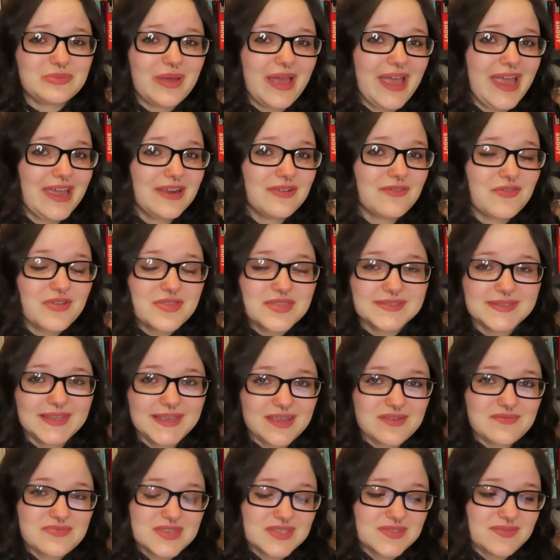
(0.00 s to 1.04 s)
pain for the
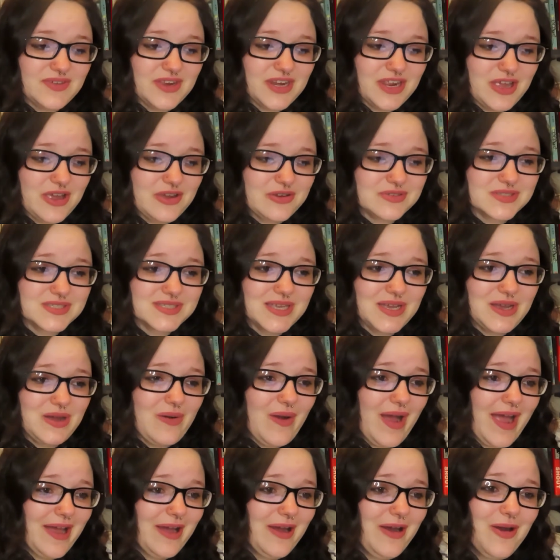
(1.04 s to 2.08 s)
sake of this video, so
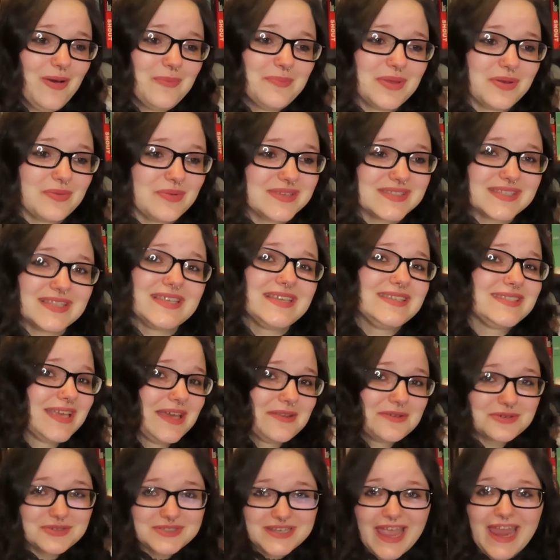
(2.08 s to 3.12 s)
I hope it was at least
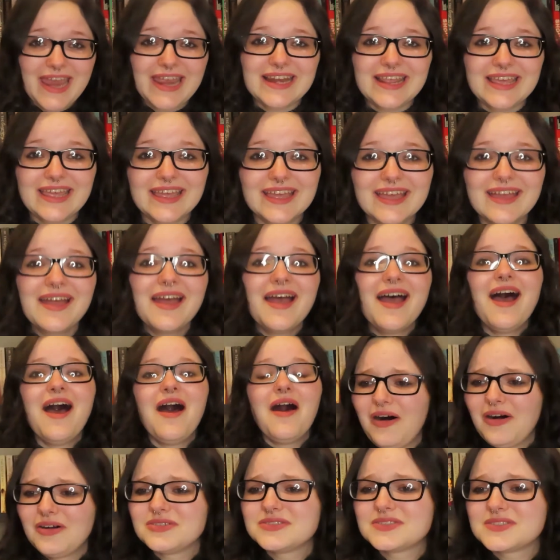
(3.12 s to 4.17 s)
entertaining.
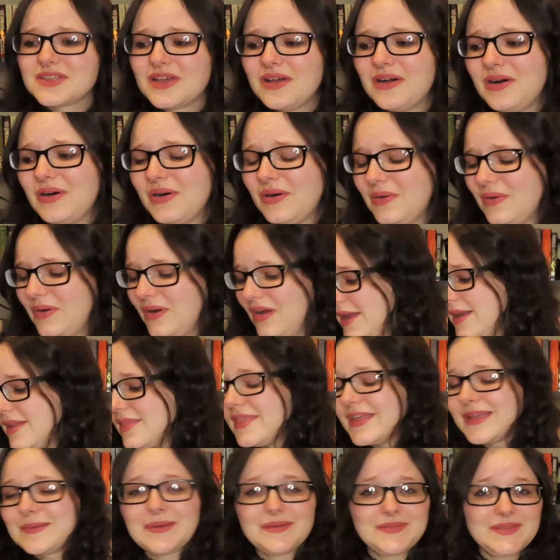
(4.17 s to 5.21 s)
Also, I didn't
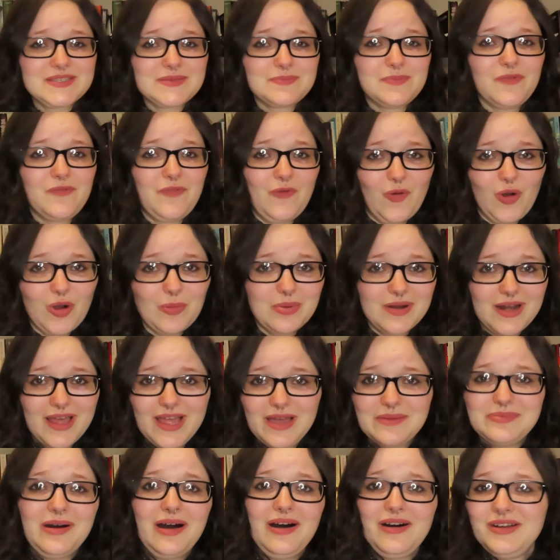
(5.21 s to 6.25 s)
think about this before, but I
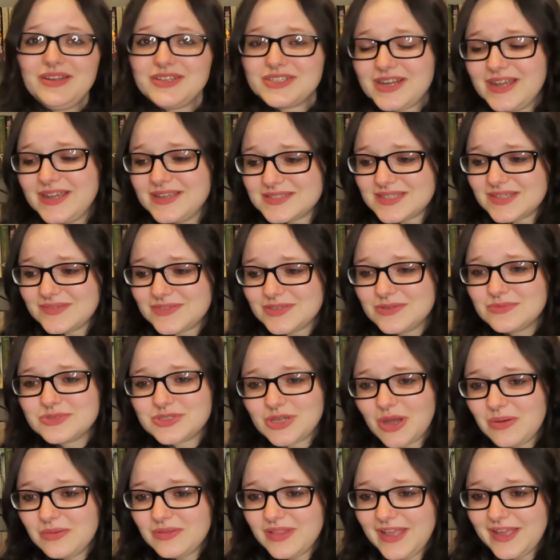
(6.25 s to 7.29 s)
apologize if you
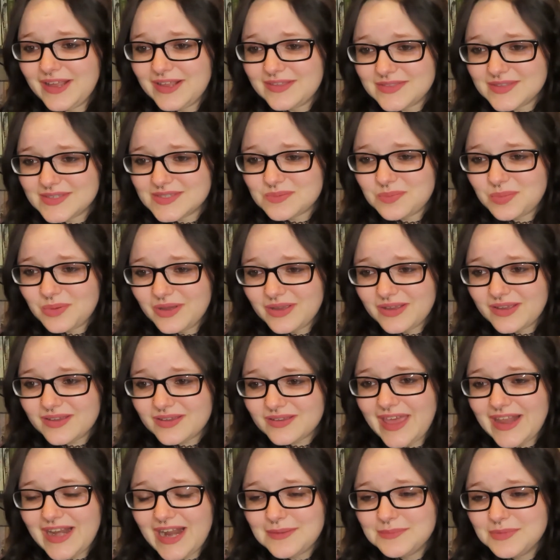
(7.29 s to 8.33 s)
don't like this book
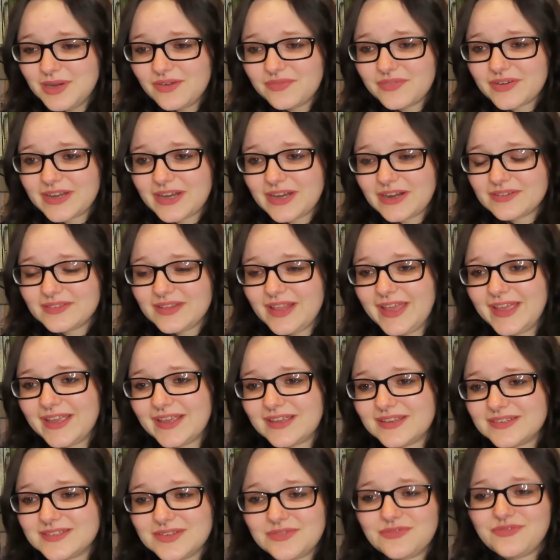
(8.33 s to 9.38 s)
and I'm over here,
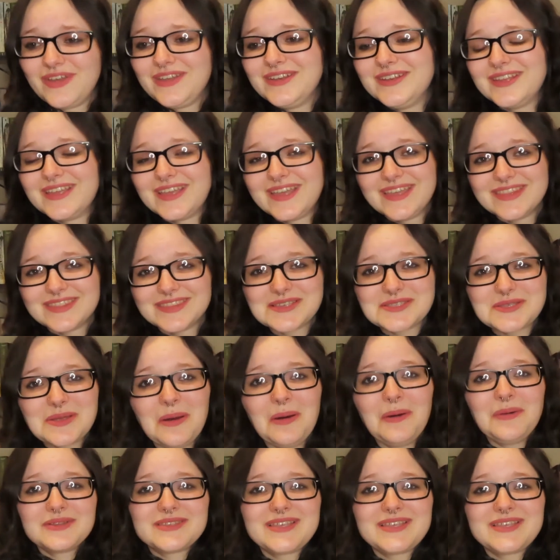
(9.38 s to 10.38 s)
like, defending it this whole